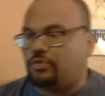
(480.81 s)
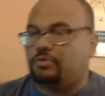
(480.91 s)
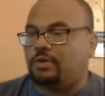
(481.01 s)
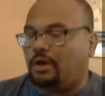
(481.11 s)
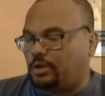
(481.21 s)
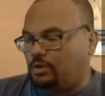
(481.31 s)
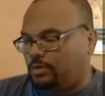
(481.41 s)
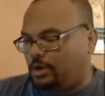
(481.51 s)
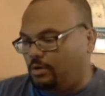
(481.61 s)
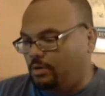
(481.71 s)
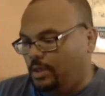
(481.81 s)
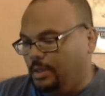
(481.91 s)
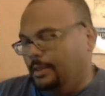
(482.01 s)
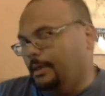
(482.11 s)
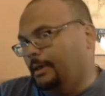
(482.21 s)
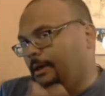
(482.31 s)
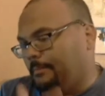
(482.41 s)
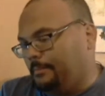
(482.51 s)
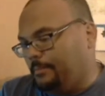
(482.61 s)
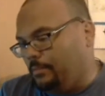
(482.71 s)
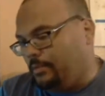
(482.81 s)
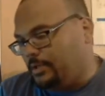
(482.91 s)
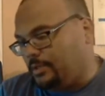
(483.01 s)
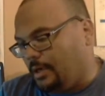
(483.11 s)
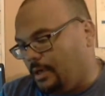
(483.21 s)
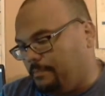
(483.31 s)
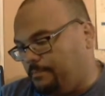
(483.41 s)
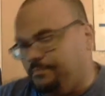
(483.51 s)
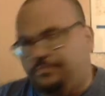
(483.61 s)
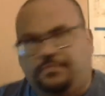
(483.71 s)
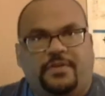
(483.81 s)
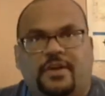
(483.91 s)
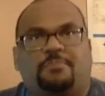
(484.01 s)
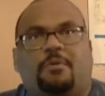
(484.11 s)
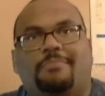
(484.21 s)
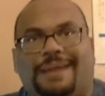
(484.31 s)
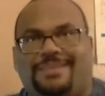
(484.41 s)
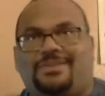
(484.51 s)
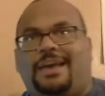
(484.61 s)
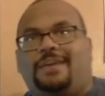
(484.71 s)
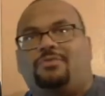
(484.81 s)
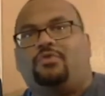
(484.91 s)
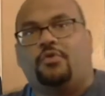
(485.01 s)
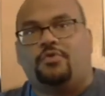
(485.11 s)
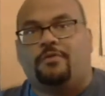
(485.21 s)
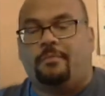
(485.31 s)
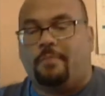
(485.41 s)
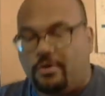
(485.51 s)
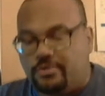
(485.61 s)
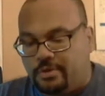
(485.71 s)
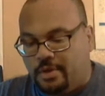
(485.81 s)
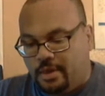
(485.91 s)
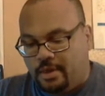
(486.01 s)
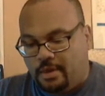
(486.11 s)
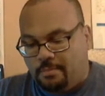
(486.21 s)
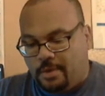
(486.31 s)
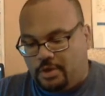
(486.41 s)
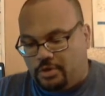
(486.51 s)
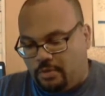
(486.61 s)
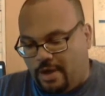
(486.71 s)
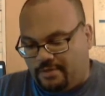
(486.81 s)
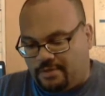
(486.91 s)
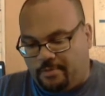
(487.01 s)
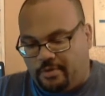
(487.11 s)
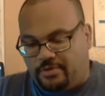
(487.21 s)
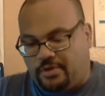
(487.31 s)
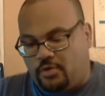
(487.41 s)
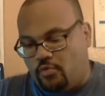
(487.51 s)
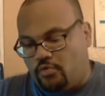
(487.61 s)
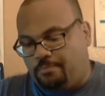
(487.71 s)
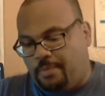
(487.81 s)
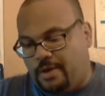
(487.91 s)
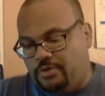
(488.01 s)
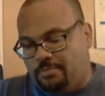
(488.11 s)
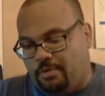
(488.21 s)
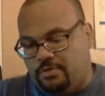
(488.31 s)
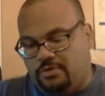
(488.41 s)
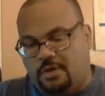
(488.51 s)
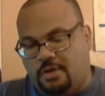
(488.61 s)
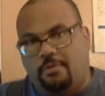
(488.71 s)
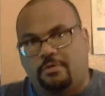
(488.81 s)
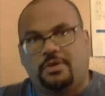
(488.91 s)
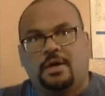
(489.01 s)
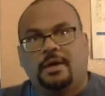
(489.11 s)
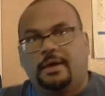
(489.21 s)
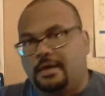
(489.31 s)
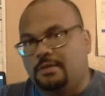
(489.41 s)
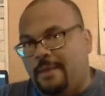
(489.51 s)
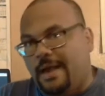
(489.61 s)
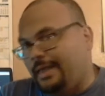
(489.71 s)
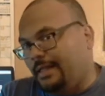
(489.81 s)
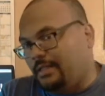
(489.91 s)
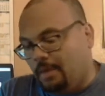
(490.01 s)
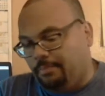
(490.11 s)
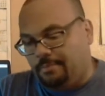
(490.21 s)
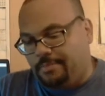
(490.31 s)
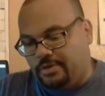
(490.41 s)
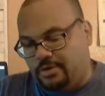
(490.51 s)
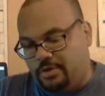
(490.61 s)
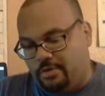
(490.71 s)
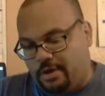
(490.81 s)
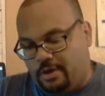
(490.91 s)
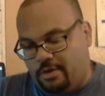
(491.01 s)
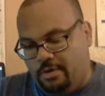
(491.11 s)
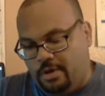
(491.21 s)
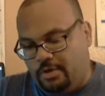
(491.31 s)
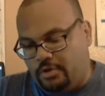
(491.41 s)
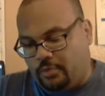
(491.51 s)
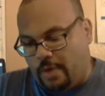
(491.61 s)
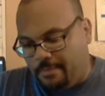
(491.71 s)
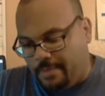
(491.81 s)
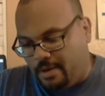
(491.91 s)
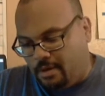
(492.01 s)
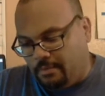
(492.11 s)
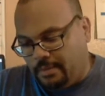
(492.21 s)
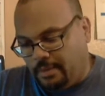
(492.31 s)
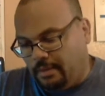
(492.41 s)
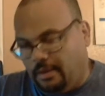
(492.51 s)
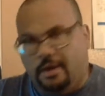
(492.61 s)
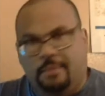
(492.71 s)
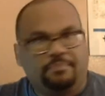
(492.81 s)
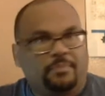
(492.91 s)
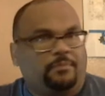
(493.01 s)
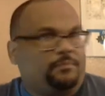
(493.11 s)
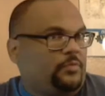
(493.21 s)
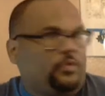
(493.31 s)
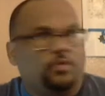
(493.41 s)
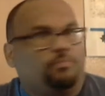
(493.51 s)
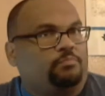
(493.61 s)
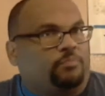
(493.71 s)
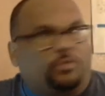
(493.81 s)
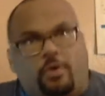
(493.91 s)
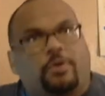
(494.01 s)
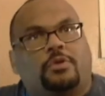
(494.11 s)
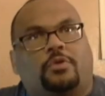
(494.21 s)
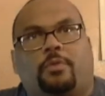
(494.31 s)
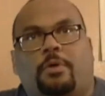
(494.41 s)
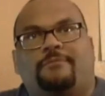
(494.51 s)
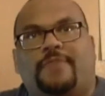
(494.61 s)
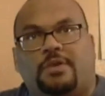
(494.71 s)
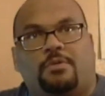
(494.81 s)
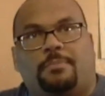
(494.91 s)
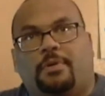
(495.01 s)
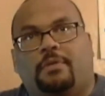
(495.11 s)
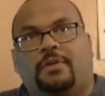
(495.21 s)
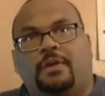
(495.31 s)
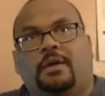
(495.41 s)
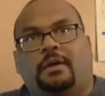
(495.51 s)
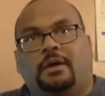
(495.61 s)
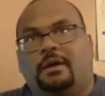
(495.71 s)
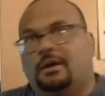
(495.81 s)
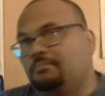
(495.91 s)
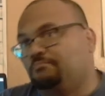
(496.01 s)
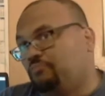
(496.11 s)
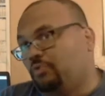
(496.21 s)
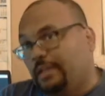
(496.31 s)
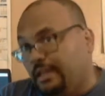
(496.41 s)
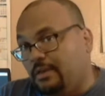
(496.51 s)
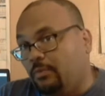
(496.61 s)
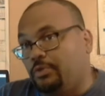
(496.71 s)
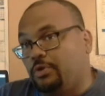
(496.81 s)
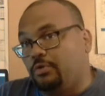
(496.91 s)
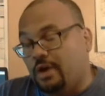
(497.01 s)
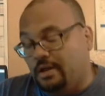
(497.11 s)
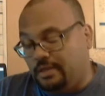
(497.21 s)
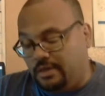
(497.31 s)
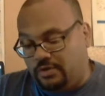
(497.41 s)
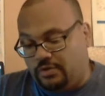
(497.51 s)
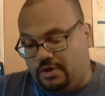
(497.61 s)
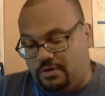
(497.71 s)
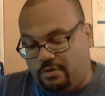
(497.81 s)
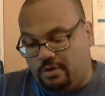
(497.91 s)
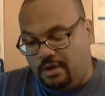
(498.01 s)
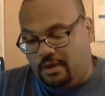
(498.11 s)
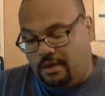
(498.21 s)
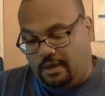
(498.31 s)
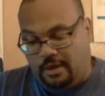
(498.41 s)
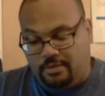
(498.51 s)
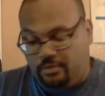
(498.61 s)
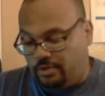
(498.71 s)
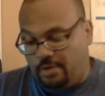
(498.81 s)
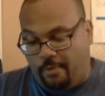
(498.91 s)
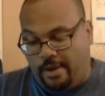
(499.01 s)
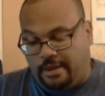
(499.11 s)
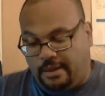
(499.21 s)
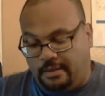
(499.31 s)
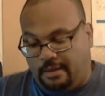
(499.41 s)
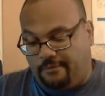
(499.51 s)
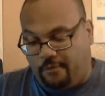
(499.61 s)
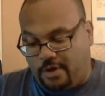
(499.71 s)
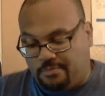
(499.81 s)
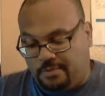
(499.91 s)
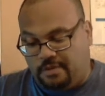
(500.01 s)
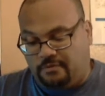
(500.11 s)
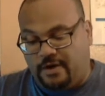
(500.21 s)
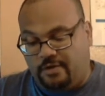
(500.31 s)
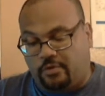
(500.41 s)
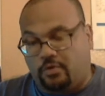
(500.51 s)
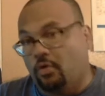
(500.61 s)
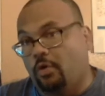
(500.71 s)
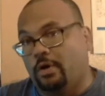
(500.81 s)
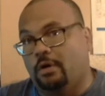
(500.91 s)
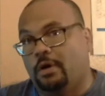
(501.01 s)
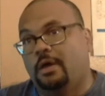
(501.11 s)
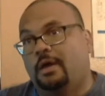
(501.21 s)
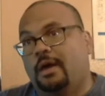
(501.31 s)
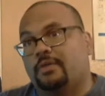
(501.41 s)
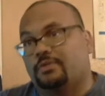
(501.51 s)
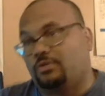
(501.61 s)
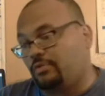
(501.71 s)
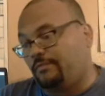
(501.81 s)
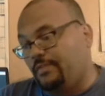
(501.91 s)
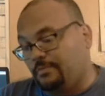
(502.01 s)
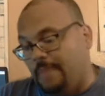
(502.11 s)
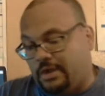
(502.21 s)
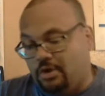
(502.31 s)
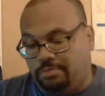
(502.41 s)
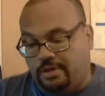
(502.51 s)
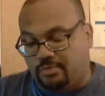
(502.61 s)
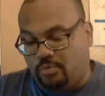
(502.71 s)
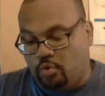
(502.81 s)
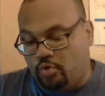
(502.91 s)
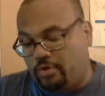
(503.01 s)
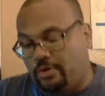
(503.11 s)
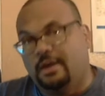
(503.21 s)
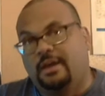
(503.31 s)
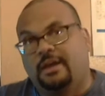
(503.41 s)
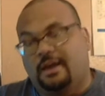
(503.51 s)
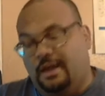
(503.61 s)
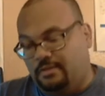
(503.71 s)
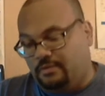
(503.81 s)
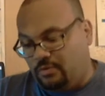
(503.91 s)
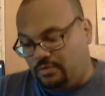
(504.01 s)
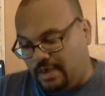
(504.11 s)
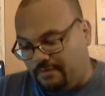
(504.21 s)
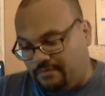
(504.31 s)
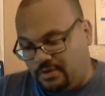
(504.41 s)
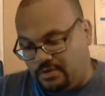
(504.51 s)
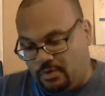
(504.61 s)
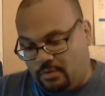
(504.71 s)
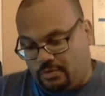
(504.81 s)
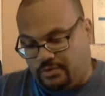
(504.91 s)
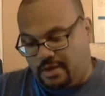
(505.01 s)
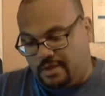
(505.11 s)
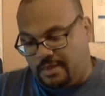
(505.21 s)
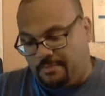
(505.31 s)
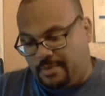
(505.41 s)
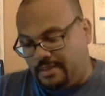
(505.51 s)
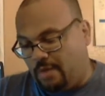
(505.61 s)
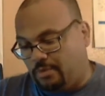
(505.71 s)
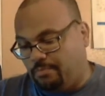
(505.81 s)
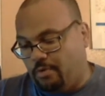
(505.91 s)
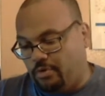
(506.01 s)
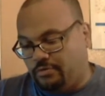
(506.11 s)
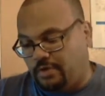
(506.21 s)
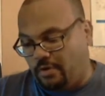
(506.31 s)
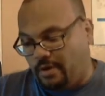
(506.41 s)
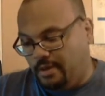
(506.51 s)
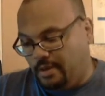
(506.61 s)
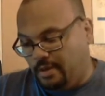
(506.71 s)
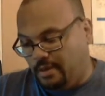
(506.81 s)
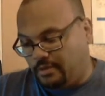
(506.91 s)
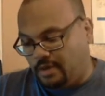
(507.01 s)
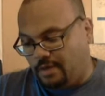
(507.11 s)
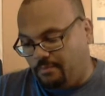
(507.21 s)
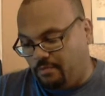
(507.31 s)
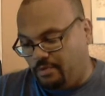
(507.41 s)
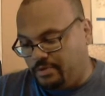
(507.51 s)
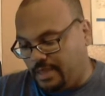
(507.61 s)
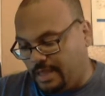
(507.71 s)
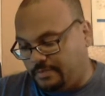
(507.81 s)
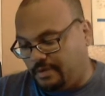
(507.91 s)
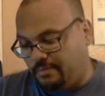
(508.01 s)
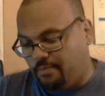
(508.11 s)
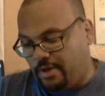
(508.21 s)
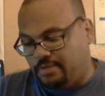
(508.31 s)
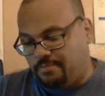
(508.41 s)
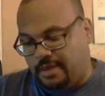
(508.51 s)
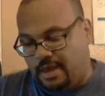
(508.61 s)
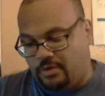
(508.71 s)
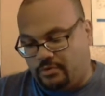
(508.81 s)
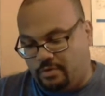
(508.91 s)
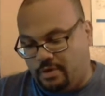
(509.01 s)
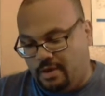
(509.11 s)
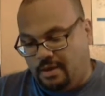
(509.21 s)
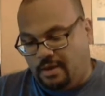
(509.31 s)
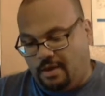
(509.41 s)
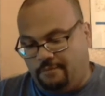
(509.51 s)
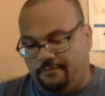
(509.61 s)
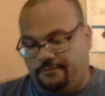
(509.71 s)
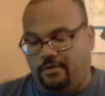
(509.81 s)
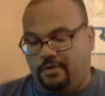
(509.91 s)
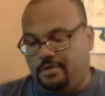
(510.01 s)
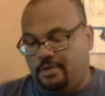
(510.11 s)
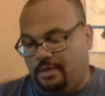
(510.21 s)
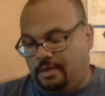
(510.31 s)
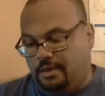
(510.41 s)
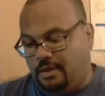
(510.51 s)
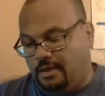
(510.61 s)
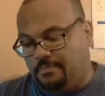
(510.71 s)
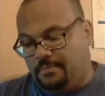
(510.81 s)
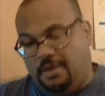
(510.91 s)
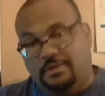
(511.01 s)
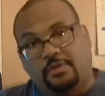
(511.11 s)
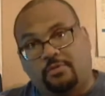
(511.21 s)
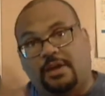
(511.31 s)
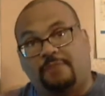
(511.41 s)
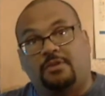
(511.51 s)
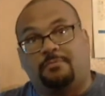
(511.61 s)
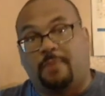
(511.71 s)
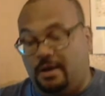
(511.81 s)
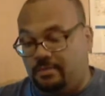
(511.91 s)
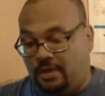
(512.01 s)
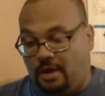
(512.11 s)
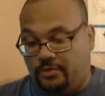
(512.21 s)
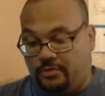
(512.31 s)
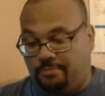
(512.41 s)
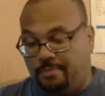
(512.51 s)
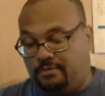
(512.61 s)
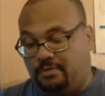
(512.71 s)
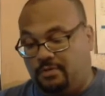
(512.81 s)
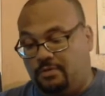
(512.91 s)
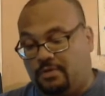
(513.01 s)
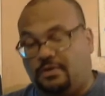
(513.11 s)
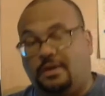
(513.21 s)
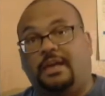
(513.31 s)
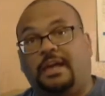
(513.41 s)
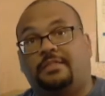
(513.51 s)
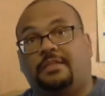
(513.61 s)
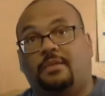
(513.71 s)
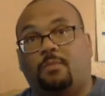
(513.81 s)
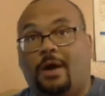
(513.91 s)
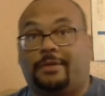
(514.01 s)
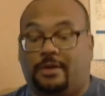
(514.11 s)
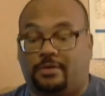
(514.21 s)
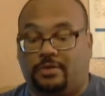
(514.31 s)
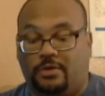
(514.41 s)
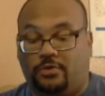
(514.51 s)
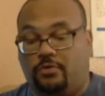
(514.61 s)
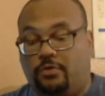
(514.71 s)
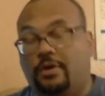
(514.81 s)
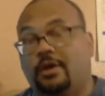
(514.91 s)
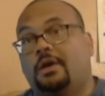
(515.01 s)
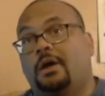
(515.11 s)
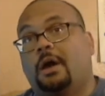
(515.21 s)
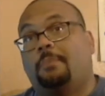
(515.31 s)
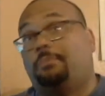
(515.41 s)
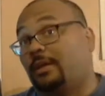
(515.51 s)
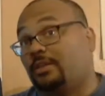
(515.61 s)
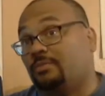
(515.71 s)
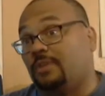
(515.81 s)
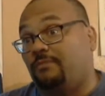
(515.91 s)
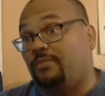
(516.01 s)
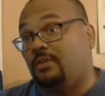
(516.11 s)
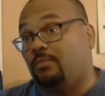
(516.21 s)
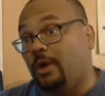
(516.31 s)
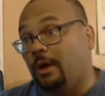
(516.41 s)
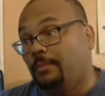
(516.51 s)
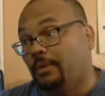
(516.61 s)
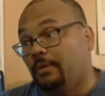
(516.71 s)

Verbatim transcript: UConn a year ago um, was a dismal minus eight in turnover margin. But you do have experience at the corner spot. Jamar Summers, he's back, had a couple of picks a year ago. Trey Bell, um, who started his career at Vanderbilt. Um, will end it with UConn. He's a senior. And they're going to break in a freshman in Tyler Coyle as another defensive back. He'll play some corner. And the two safeties, we'll see how they pan out with Marsh Terry, a sophomore, and you got uh, Bryce McAllister uh, fulfilling um, another safety spot. And I also expect, too, to see Anthony Watkins, a junior, uh, play some safety as well.